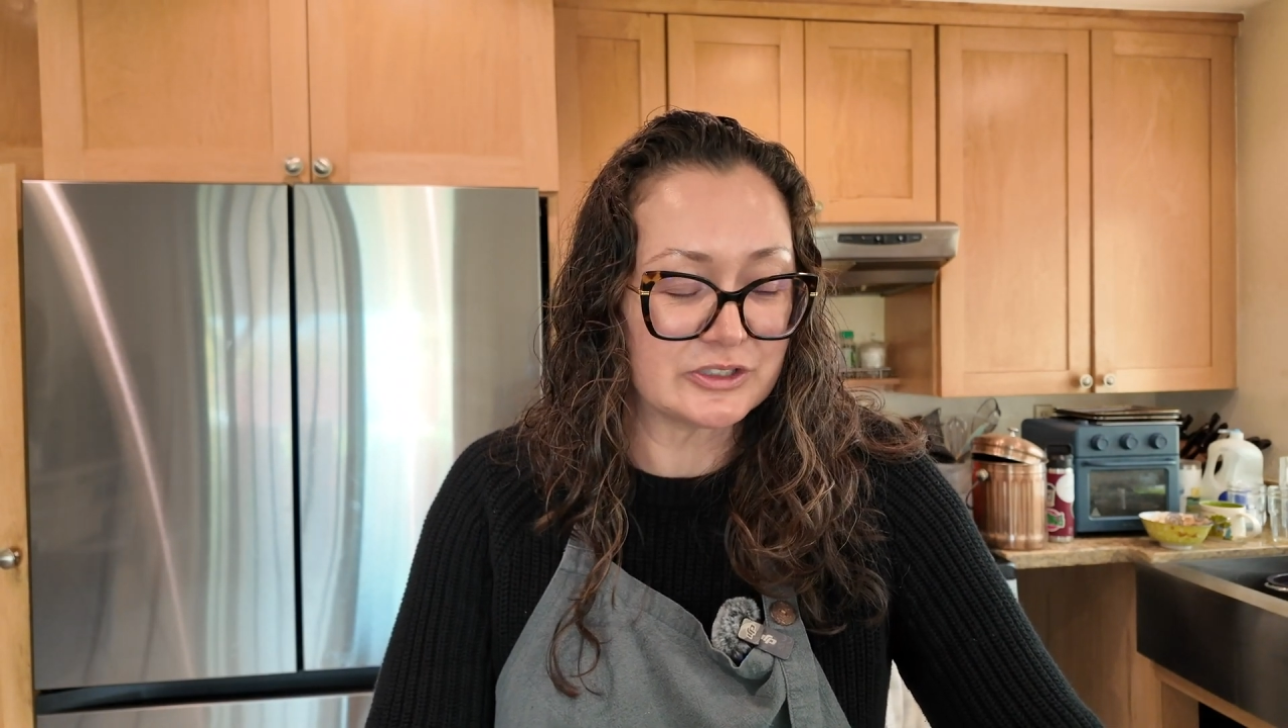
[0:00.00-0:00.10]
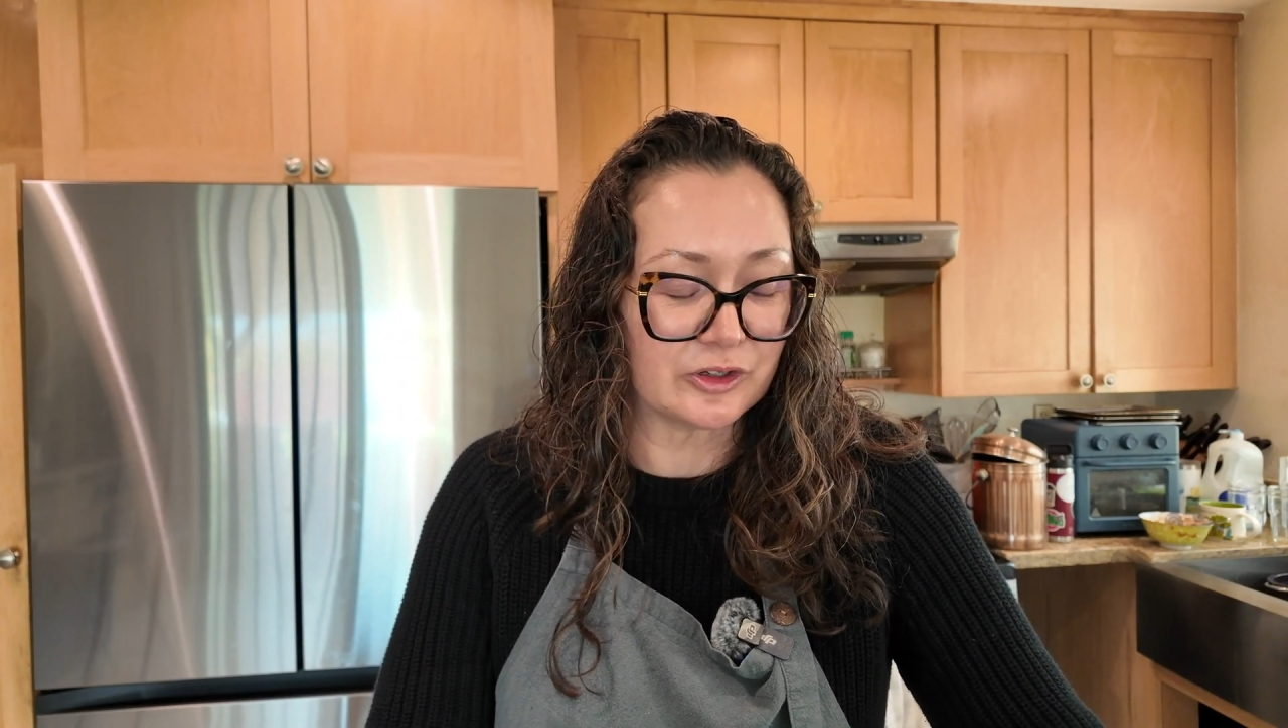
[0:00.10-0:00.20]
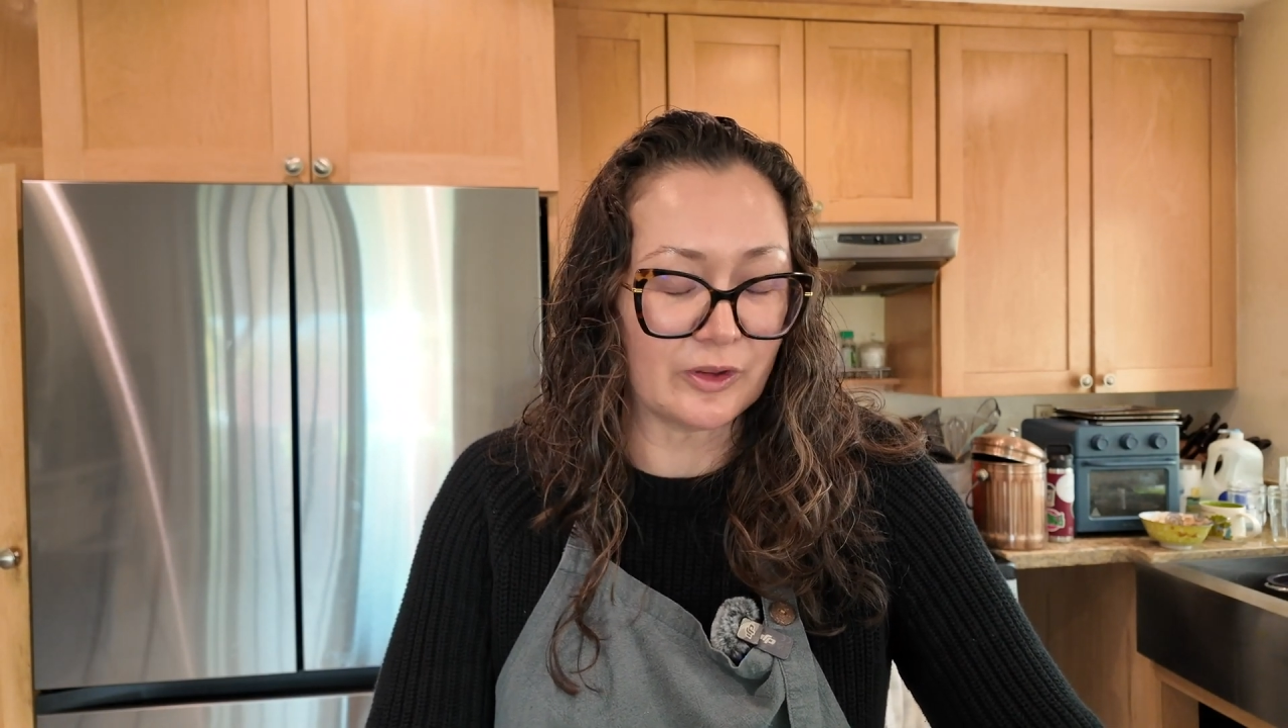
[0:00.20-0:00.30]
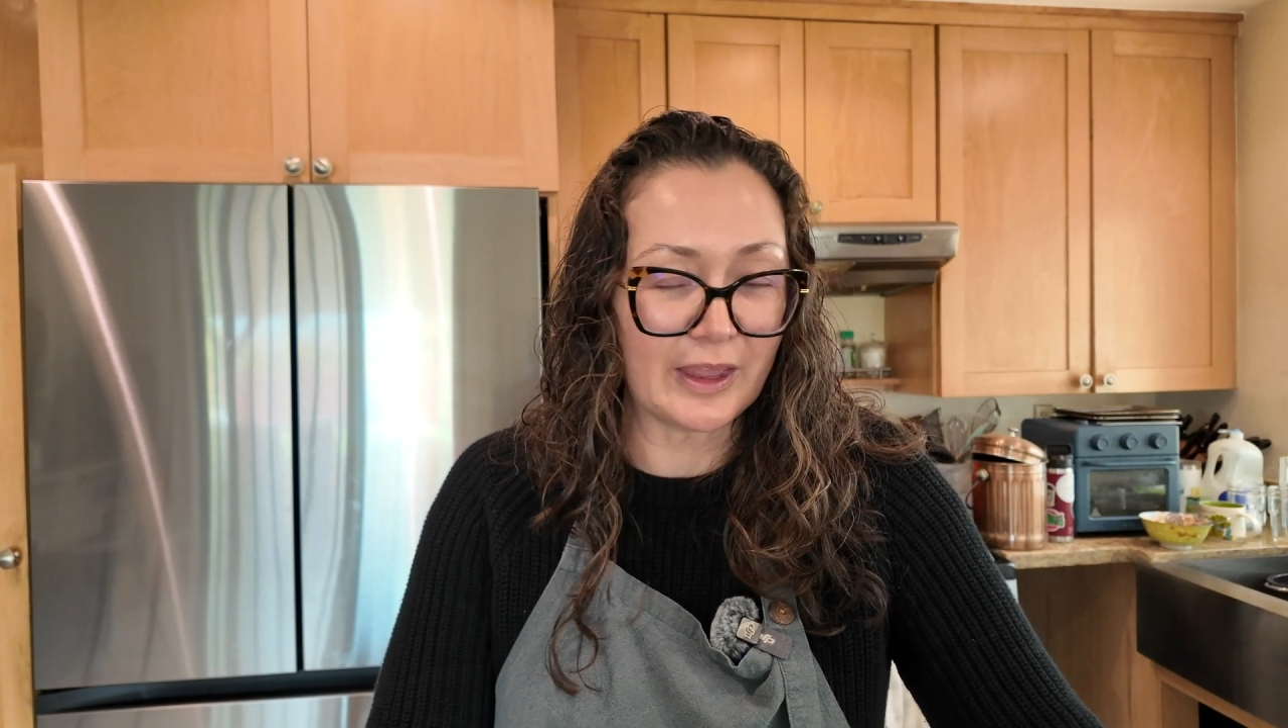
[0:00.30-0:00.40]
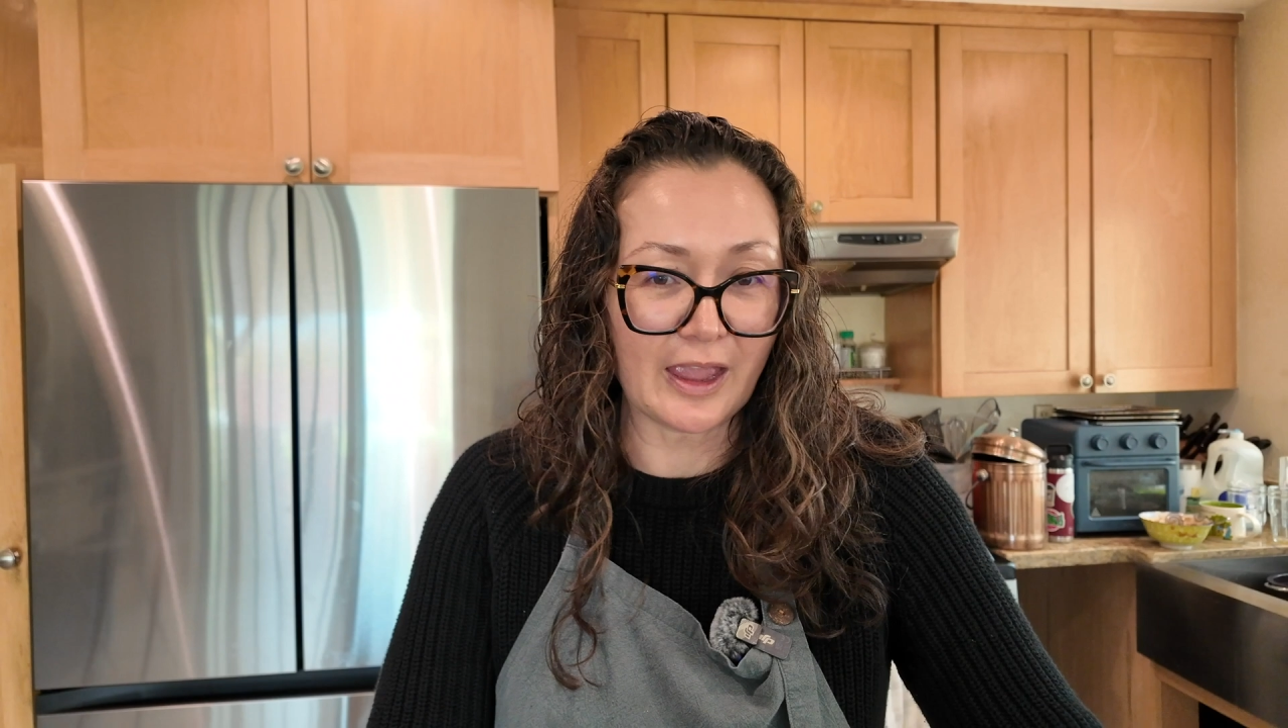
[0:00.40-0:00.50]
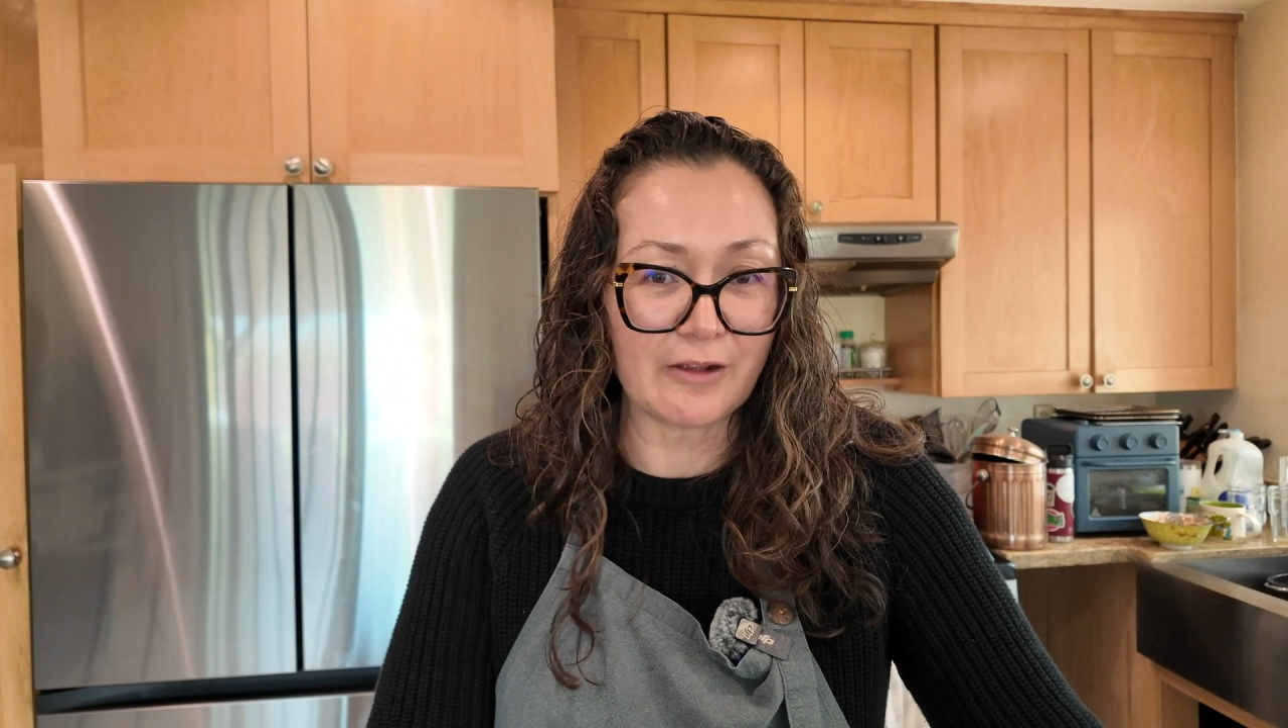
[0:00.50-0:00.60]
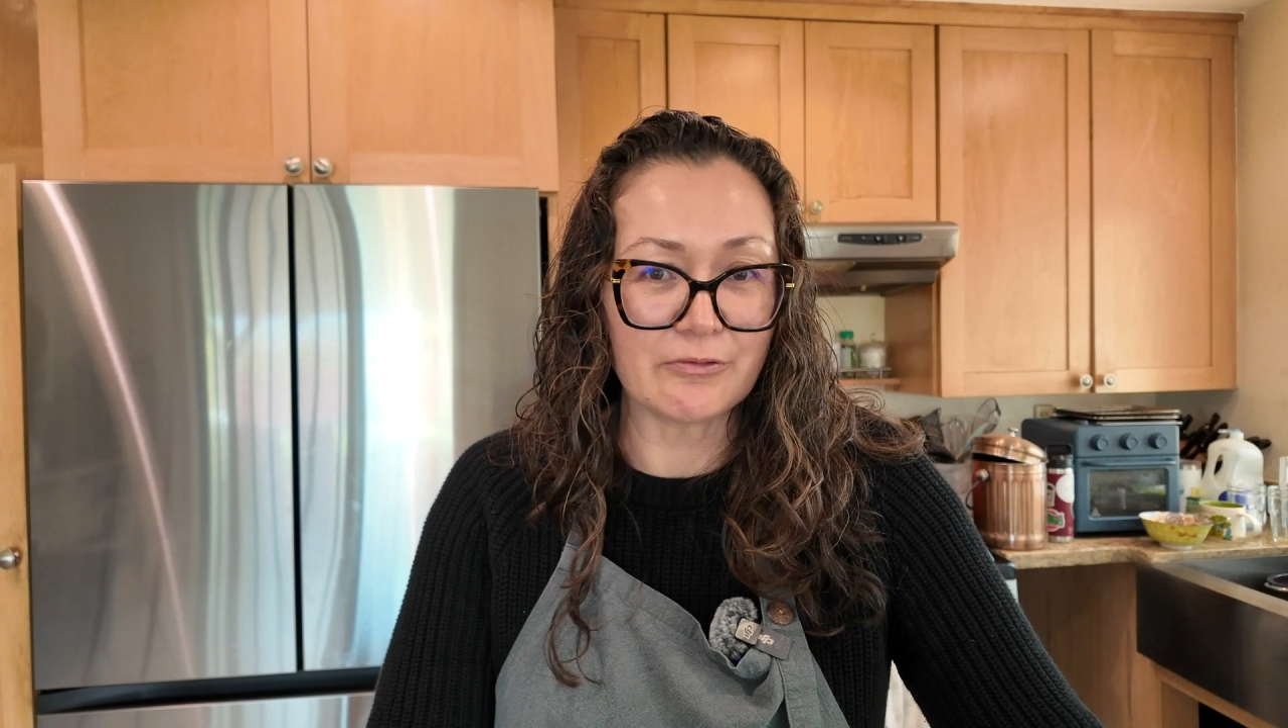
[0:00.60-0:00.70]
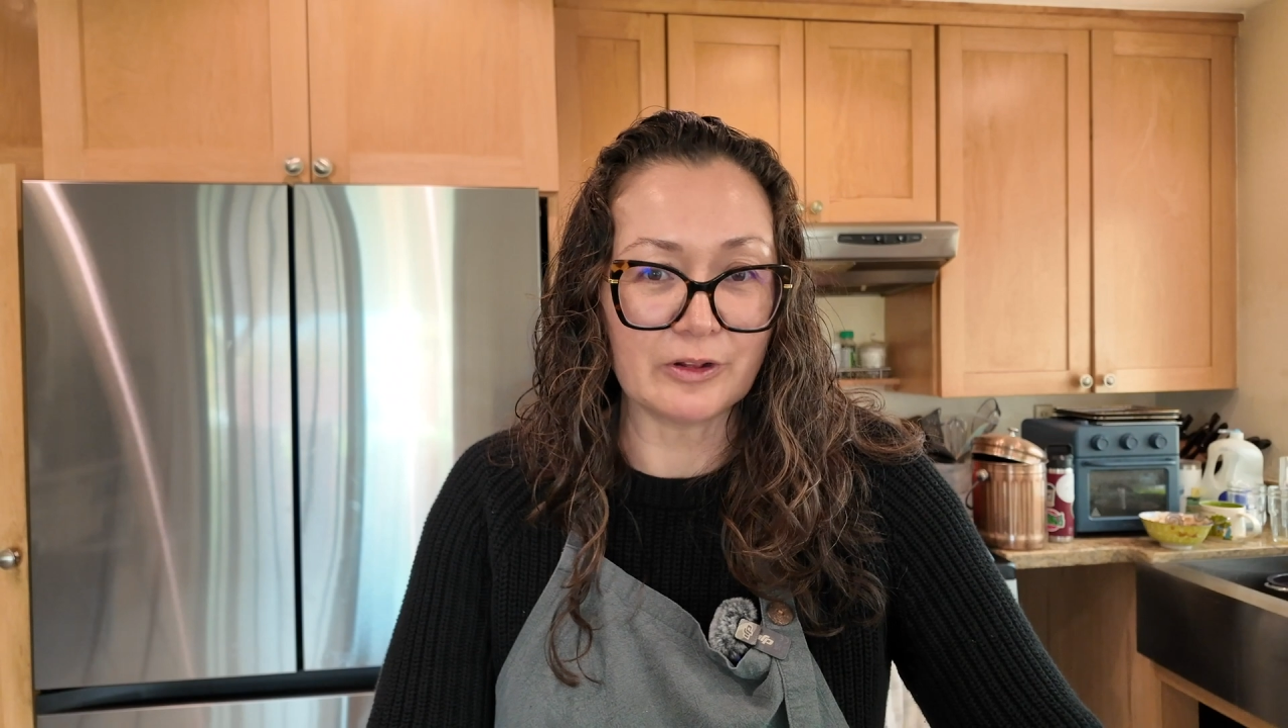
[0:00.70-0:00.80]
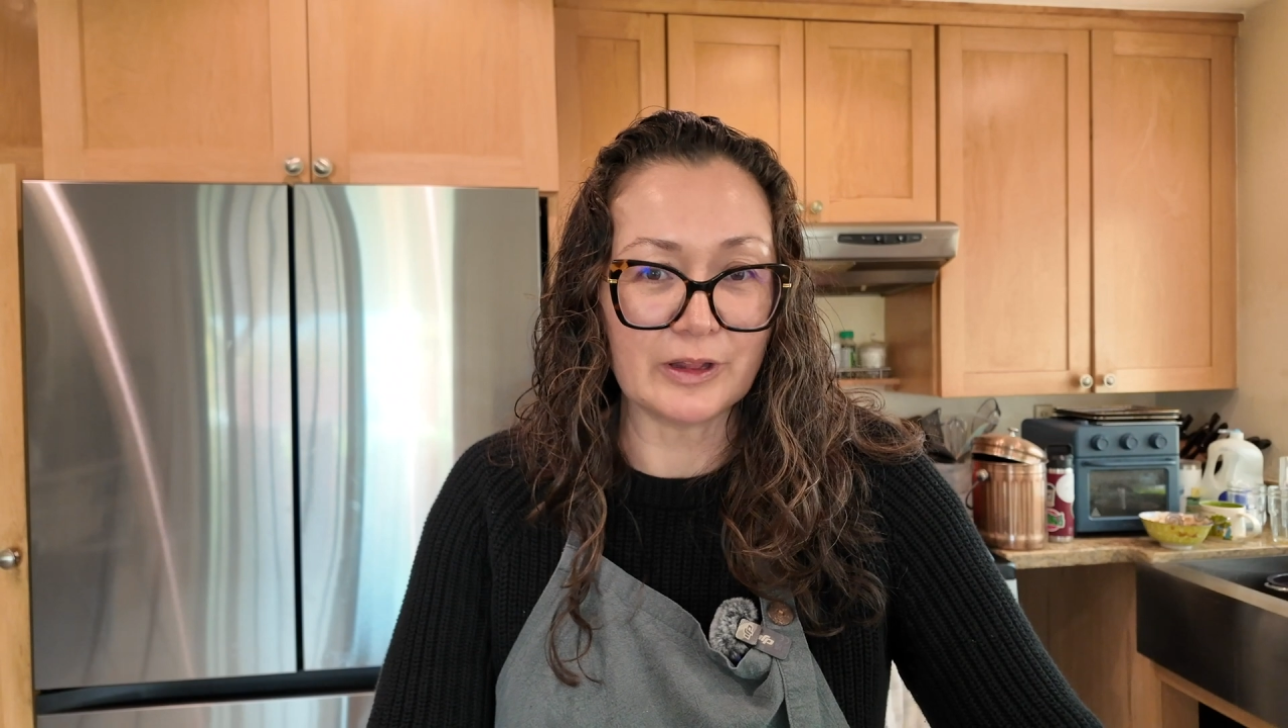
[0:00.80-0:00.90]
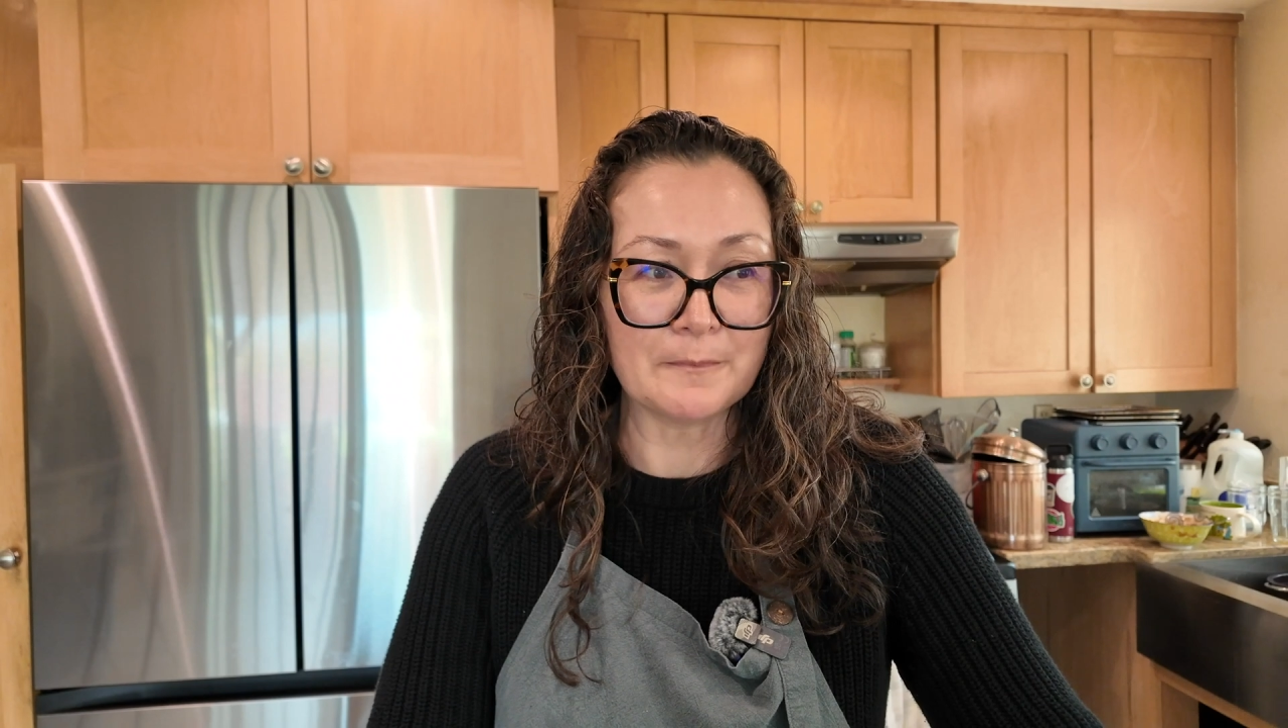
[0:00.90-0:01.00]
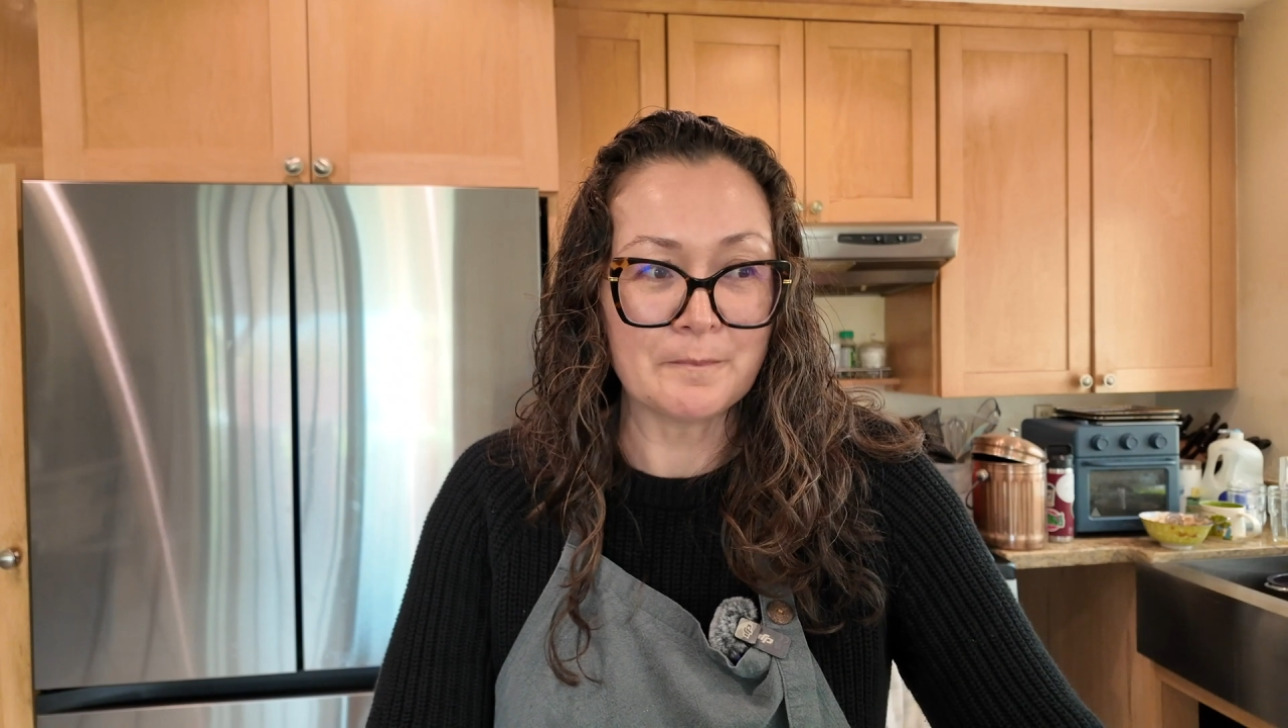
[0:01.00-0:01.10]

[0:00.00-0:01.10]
you can't really,